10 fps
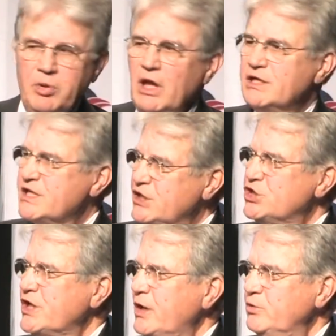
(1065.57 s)
Plus,
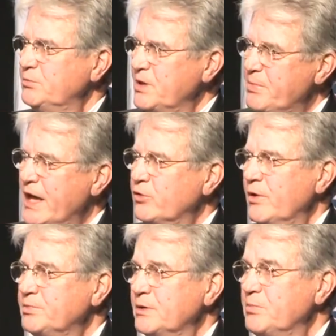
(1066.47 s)
each state would be
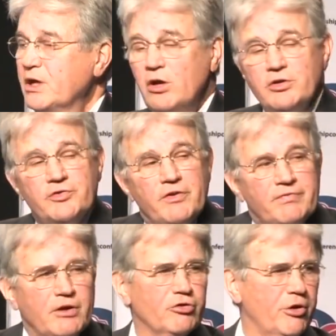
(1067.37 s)
bankrupted because
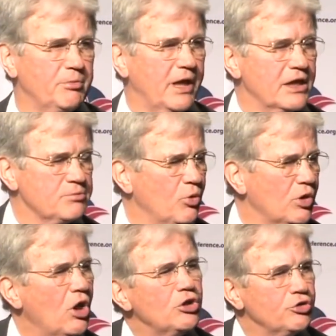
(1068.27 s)
the federal government has
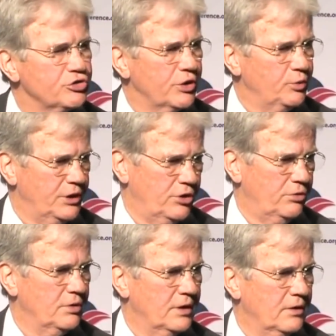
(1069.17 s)
more lawyers than we
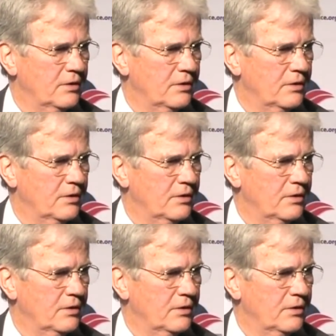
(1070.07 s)
do.